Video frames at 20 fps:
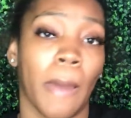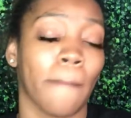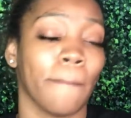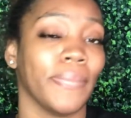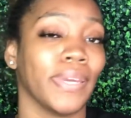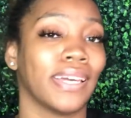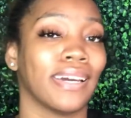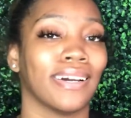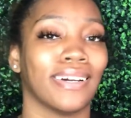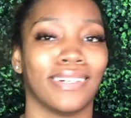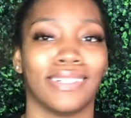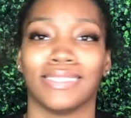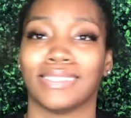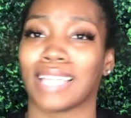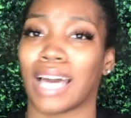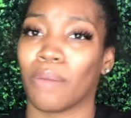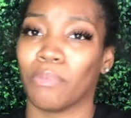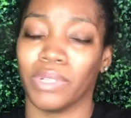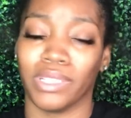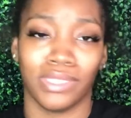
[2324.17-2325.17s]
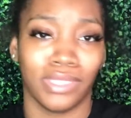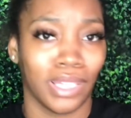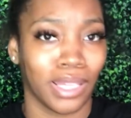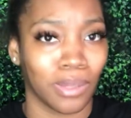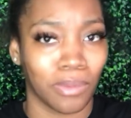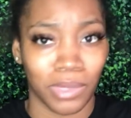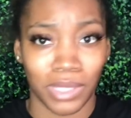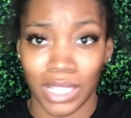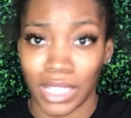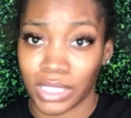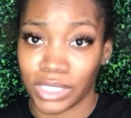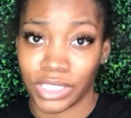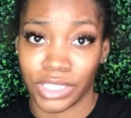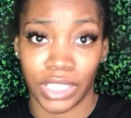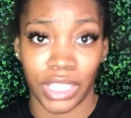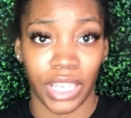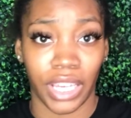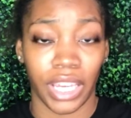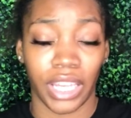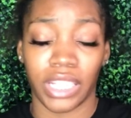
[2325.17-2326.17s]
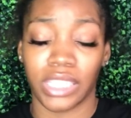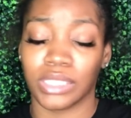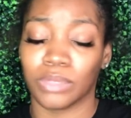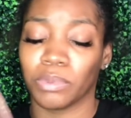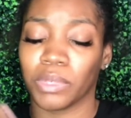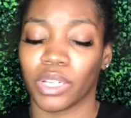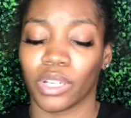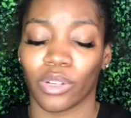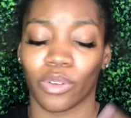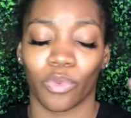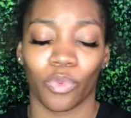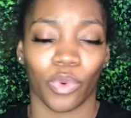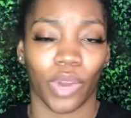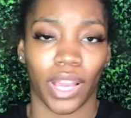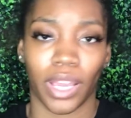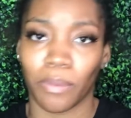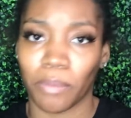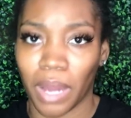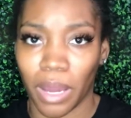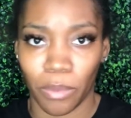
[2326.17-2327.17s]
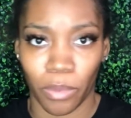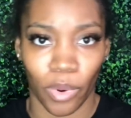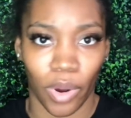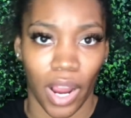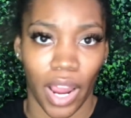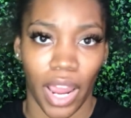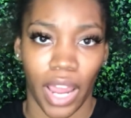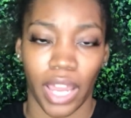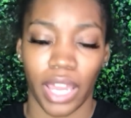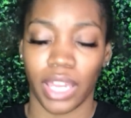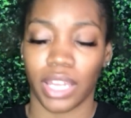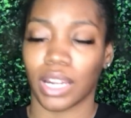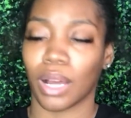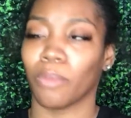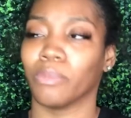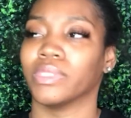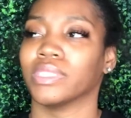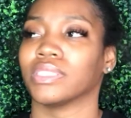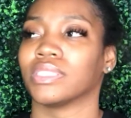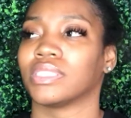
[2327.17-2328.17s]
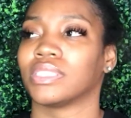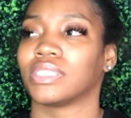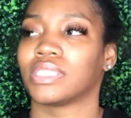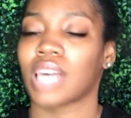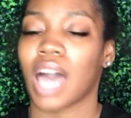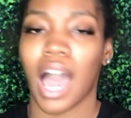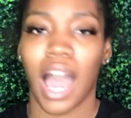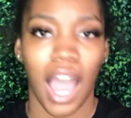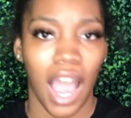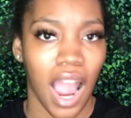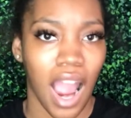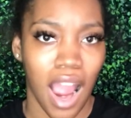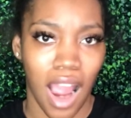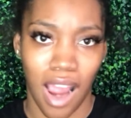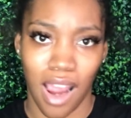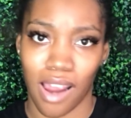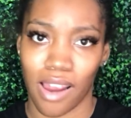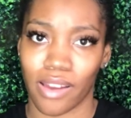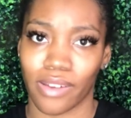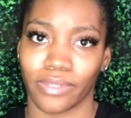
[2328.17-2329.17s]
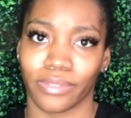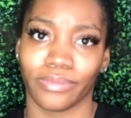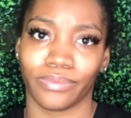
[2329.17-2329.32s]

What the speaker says: because I've been dealing with that shit and it's been wrecking my brain and I'm just tired.